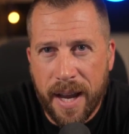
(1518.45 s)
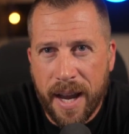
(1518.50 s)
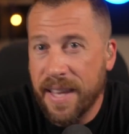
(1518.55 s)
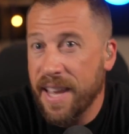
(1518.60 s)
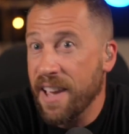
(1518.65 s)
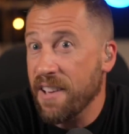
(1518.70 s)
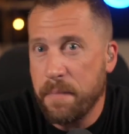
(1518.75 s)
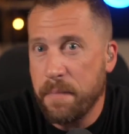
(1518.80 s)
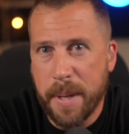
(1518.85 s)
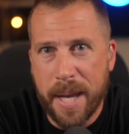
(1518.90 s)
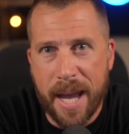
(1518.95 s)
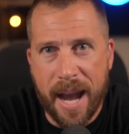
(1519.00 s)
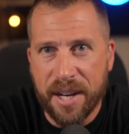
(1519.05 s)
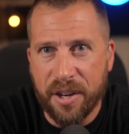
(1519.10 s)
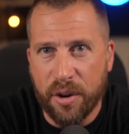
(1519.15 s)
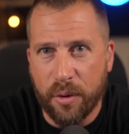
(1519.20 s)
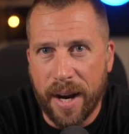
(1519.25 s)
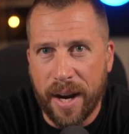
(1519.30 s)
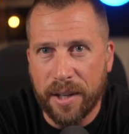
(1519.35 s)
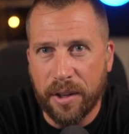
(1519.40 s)
The
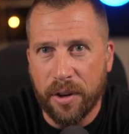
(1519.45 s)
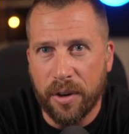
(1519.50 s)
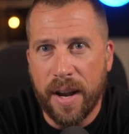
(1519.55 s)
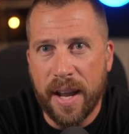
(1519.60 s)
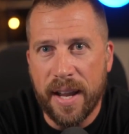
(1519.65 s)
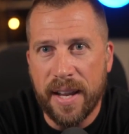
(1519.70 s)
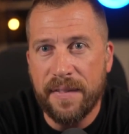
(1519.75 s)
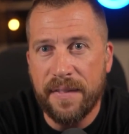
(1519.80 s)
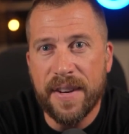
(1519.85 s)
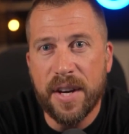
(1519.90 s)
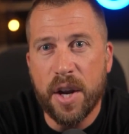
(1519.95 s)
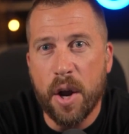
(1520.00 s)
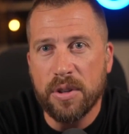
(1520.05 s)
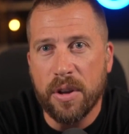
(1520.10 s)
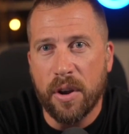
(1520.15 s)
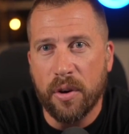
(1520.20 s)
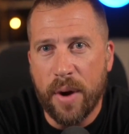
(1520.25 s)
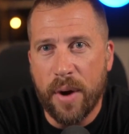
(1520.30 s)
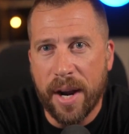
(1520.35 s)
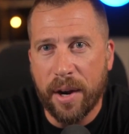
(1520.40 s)
FBI director even
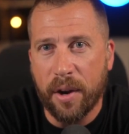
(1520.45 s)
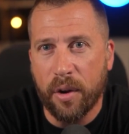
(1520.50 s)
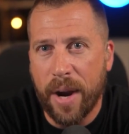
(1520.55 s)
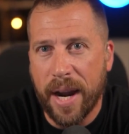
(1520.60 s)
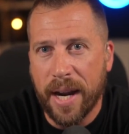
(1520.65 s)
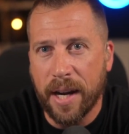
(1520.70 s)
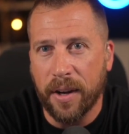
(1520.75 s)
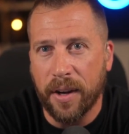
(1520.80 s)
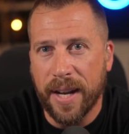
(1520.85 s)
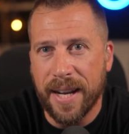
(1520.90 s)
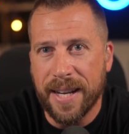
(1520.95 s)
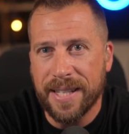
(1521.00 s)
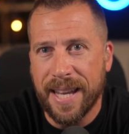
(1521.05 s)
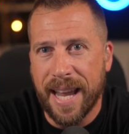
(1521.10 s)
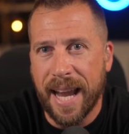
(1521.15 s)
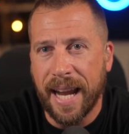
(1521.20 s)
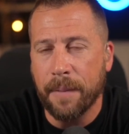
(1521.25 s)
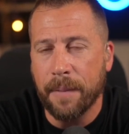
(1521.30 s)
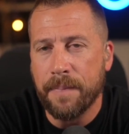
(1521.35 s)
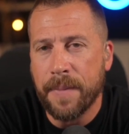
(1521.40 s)
goes on record regularly and
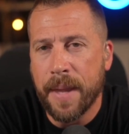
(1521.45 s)
saying,